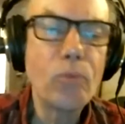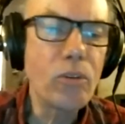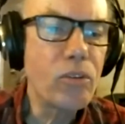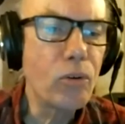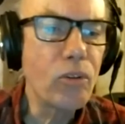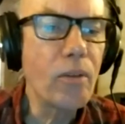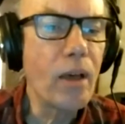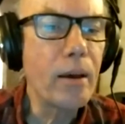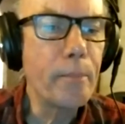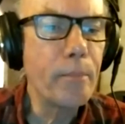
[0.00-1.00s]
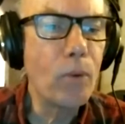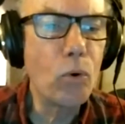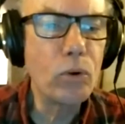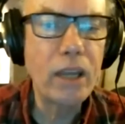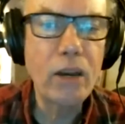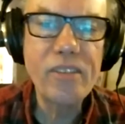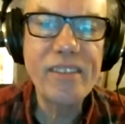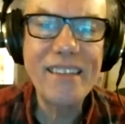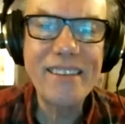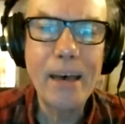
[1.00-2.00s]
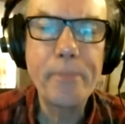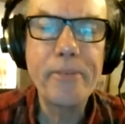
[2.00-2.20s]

What's your audio setup